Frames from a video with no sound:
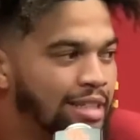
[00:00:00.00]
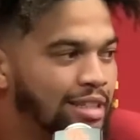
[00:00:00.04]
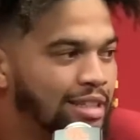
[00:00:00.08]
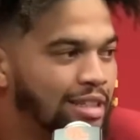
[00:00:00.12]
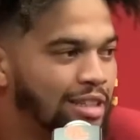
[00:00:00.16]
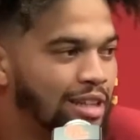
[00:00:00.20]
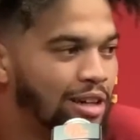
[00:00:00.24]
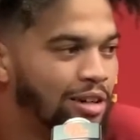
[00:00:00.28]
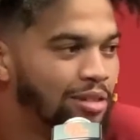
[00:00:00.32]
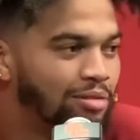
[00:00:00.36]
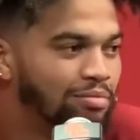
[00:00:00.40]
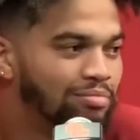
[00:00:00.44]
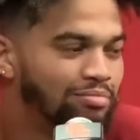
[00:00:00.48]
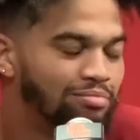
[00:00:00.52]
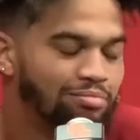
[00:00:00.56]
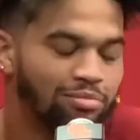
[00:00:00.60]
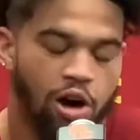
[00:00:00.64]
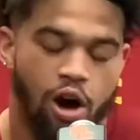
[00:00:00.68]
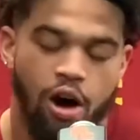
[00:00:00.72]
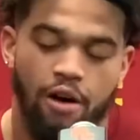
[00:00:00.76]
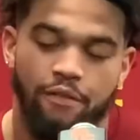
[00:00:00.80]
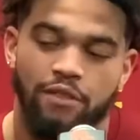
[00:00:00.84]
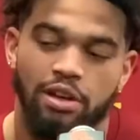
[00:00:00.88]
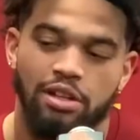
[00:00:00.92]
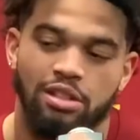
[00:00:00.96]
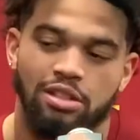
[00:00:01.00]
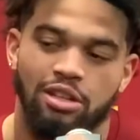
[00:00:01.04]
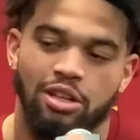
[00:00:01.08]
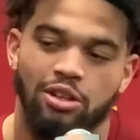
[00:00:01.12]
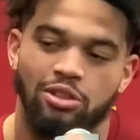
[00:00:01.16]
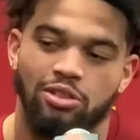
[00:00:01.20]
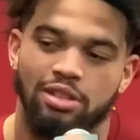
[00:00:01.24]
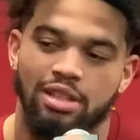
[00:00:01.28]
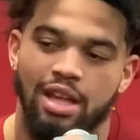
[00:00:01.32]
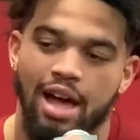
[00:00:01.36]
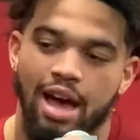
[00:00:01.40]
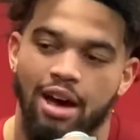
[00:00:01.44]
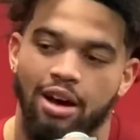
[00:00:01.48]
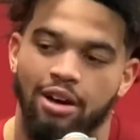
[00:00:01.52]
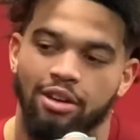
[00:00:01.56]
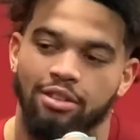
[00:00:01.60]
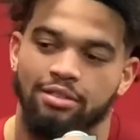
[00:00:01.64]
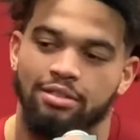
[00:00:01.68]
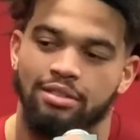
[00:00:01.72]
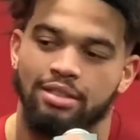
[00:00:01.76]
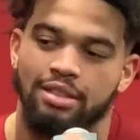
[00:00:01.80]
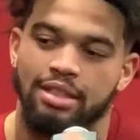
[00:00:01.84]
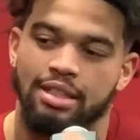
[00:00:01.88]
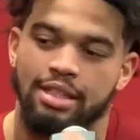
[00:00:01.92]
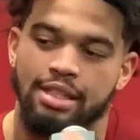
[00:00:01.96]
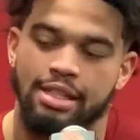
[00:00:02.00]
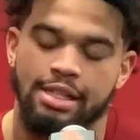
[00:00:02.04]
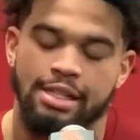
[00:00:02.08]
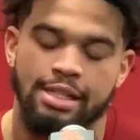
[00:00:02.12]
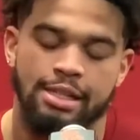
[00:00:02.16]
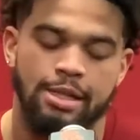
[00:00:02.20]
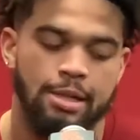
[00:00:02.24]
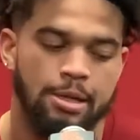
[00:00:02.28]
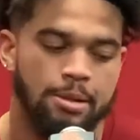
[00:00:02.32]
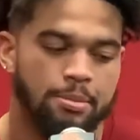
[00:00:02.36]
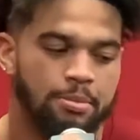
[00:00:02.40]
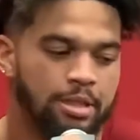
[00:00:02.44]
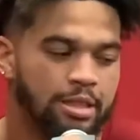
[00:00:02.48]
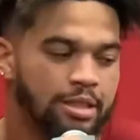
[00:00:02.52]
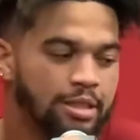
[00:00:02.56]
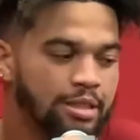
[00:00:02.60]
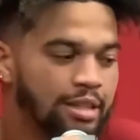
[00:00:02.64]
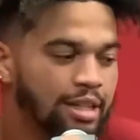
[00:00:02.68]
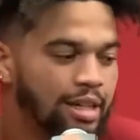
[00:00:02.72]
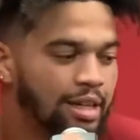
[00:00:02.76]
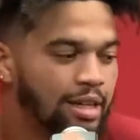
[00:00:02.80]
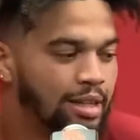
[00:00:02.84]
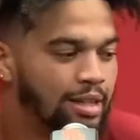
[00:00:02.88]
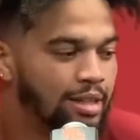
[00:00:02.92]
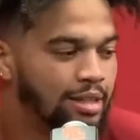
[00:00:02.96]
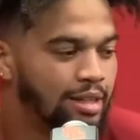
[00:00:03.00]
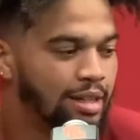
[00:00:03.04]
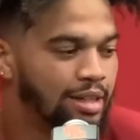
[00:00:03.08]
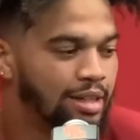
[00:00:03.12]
you know, offense goes down um, and, and,